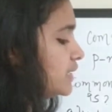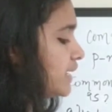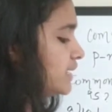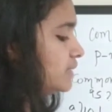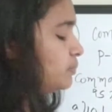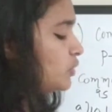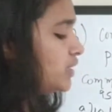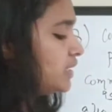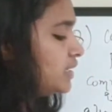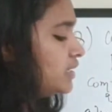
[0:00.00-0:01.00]

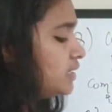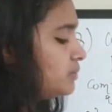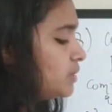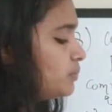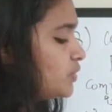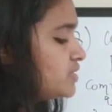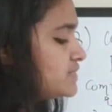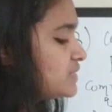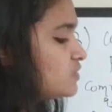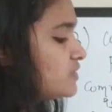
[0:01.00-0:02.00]
0.99 by
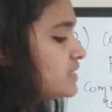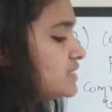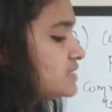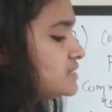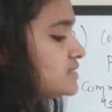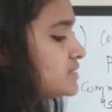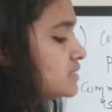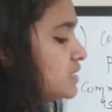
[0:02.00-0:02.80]
0.01 is,